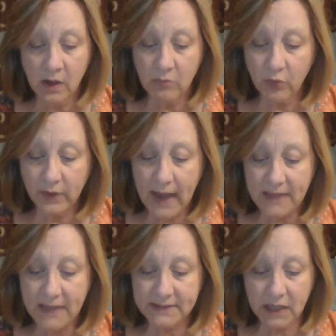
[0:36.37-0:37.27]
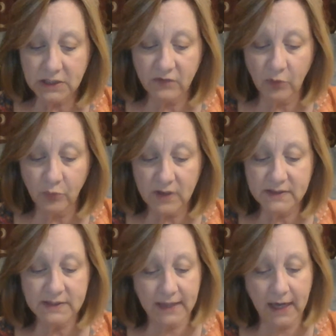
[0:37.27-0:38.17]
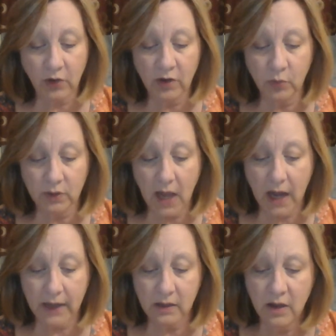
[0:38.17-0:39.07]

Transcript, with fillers: Marie asked Santa for presents Karen would like,